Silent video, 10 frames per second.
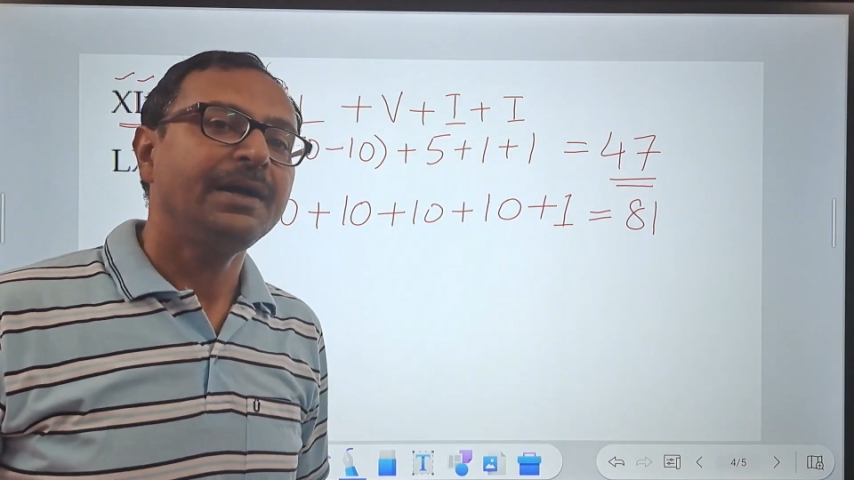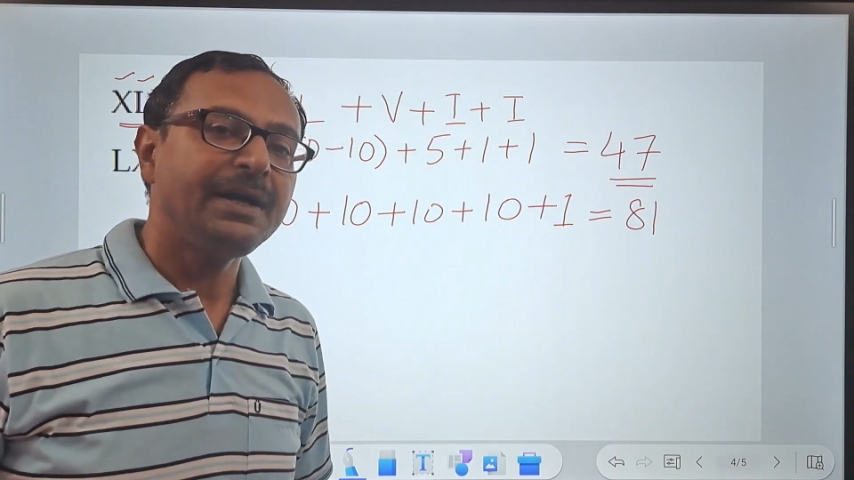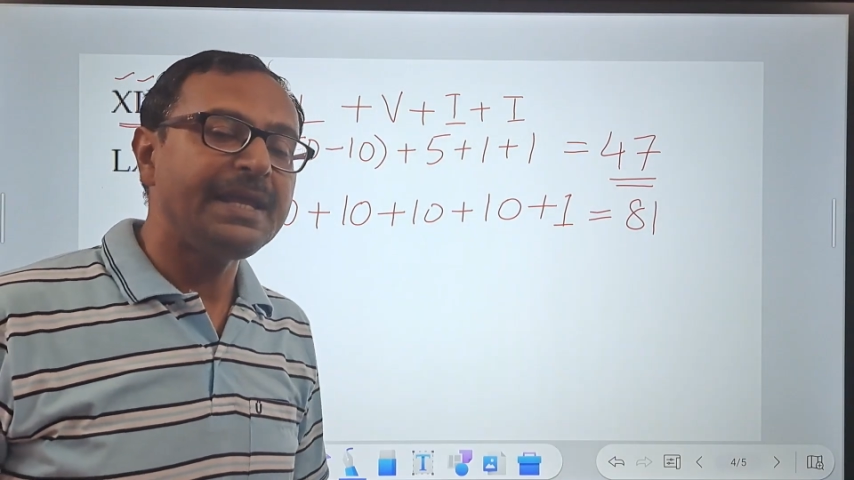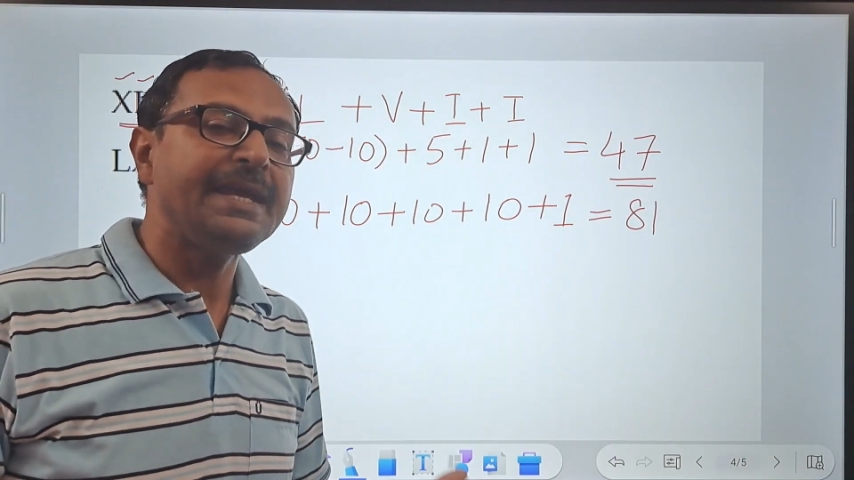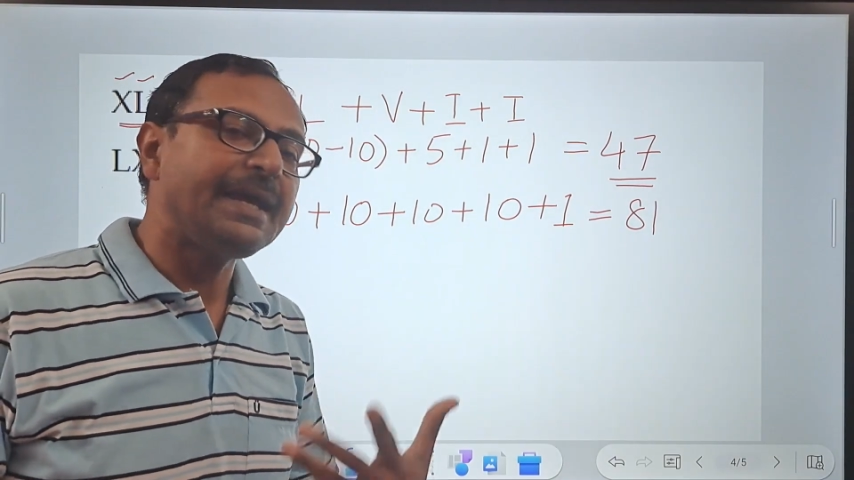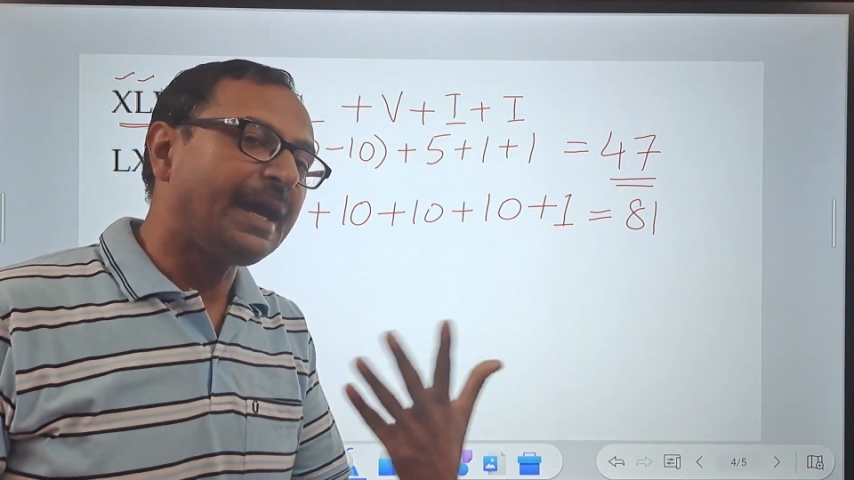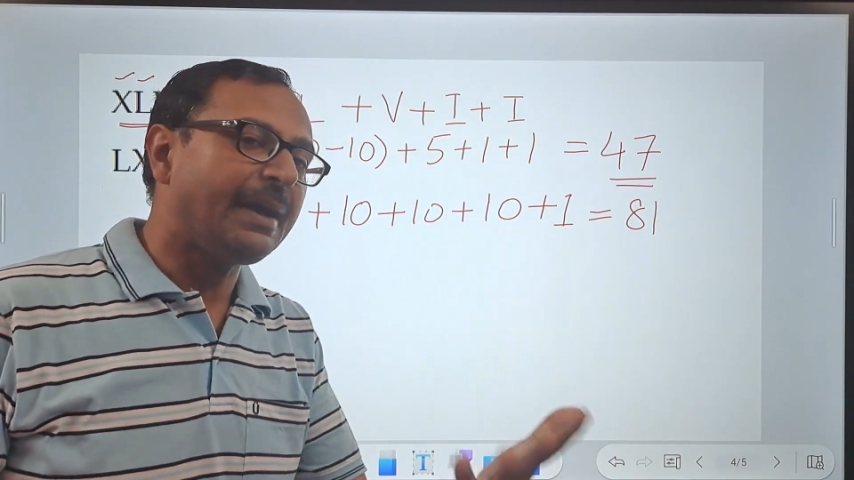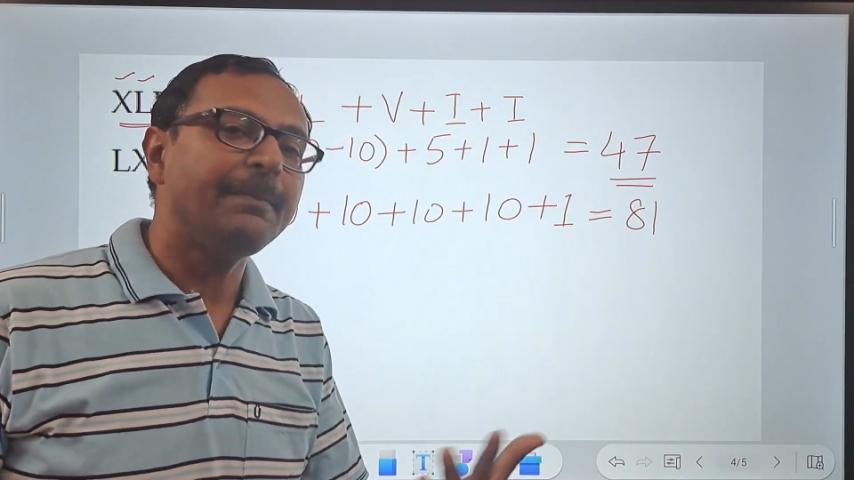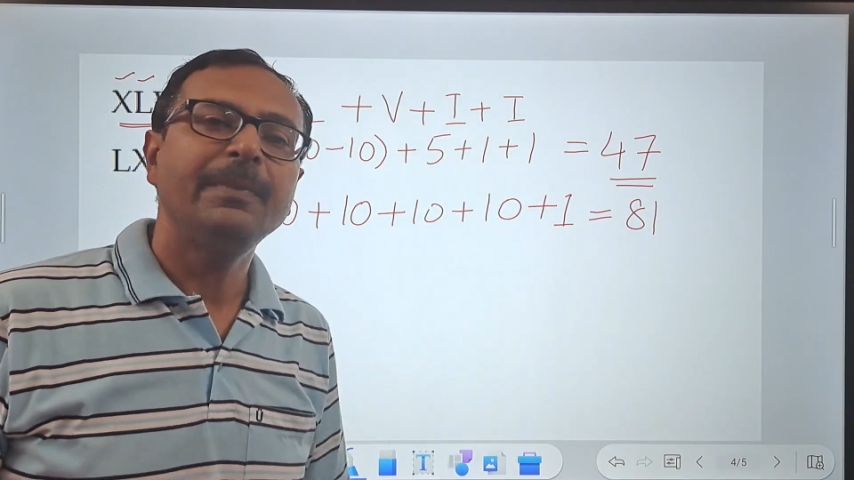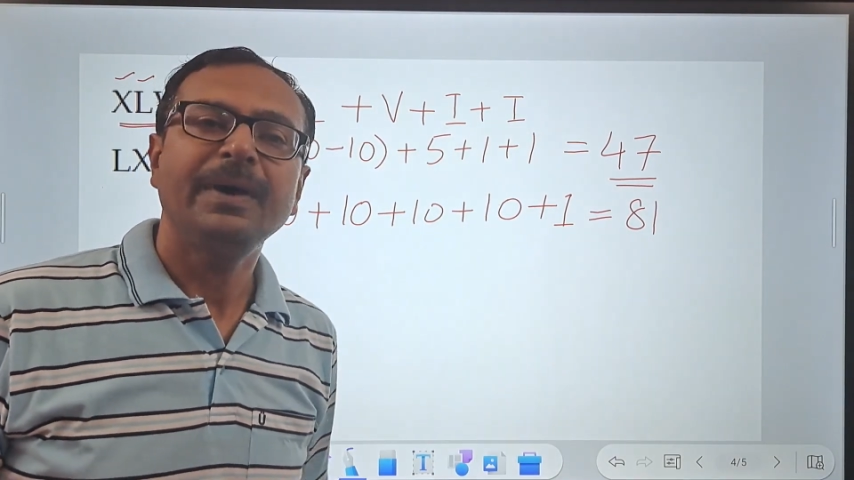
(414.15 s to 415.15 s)
D,
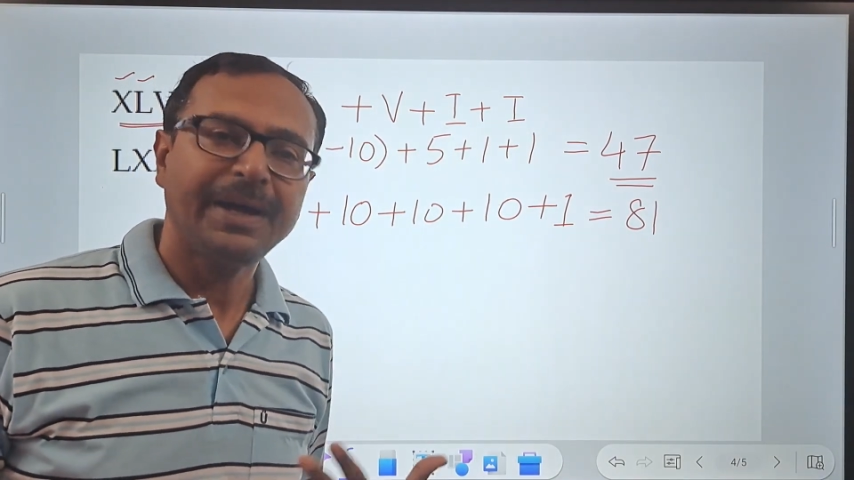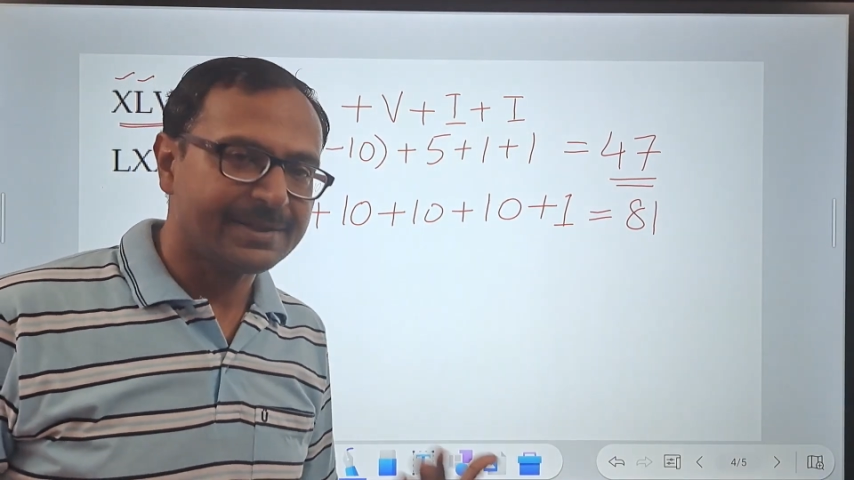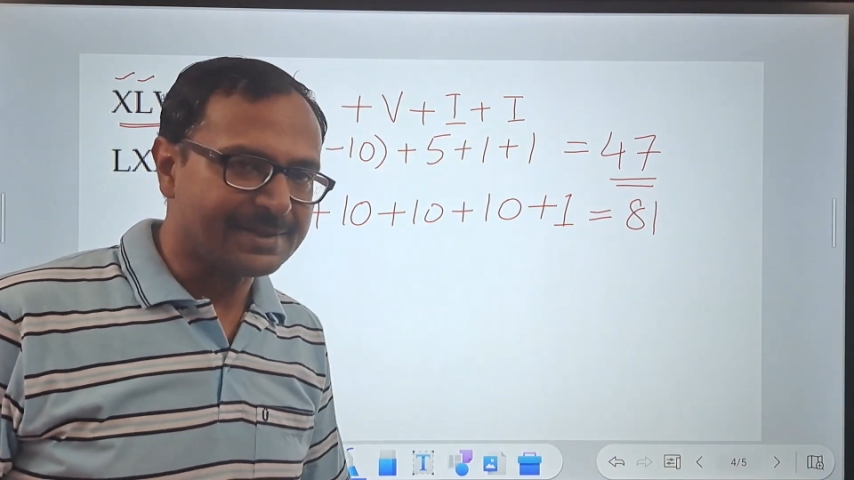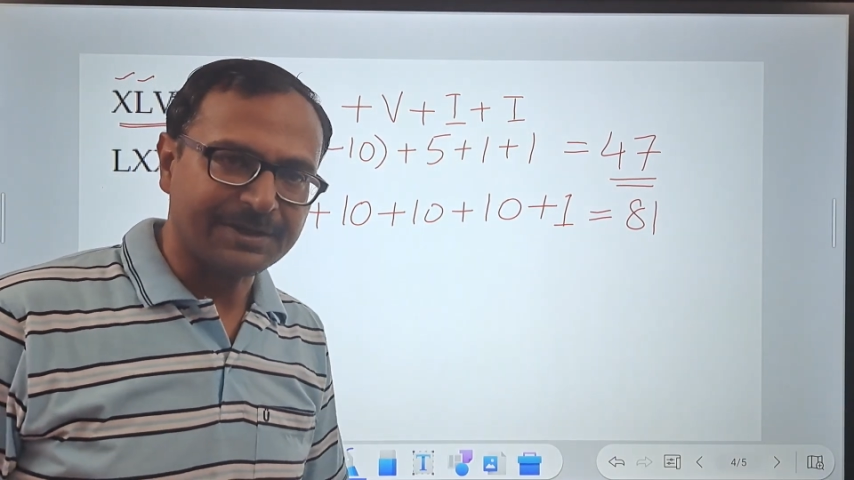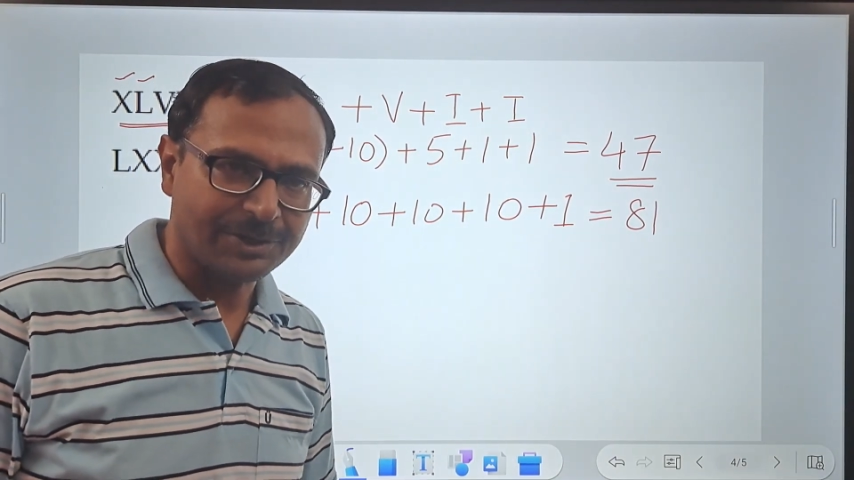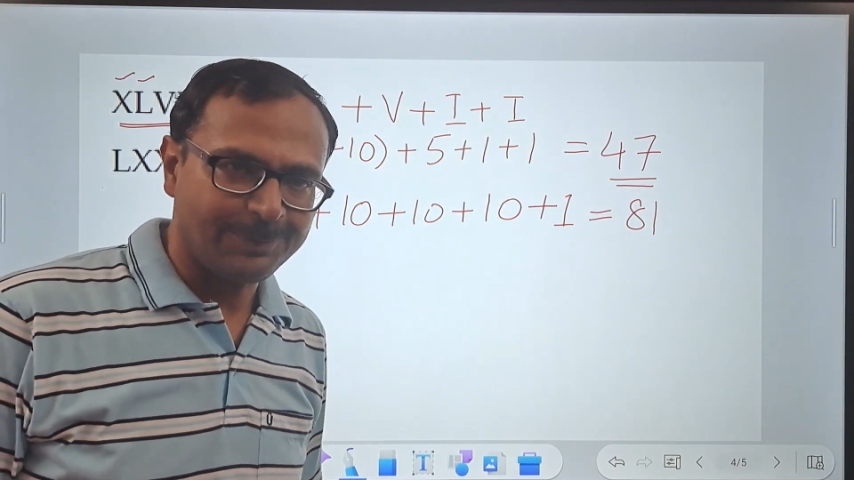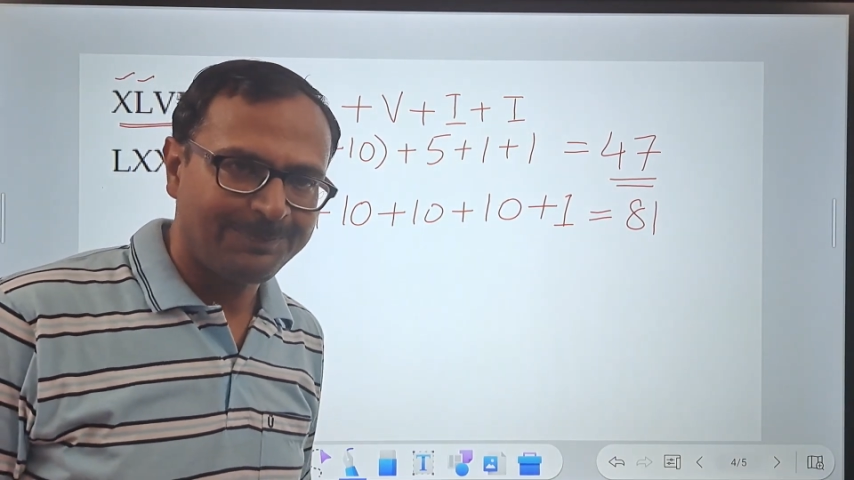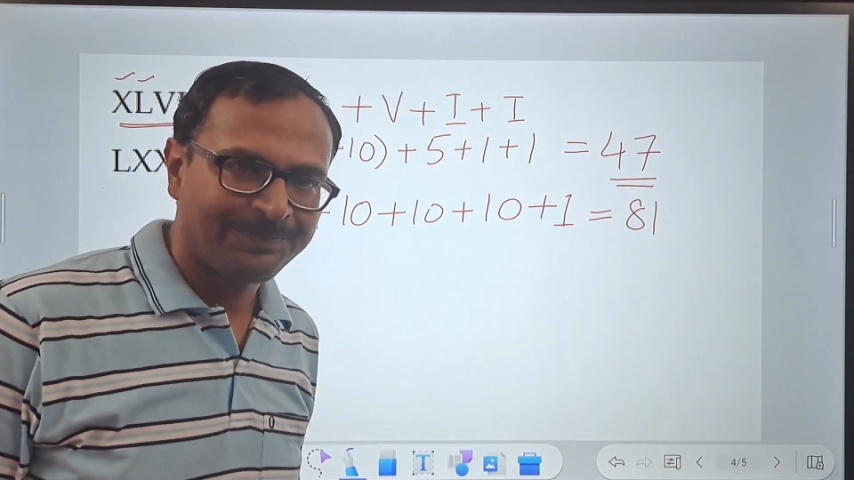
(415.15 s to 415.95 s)
M, etc.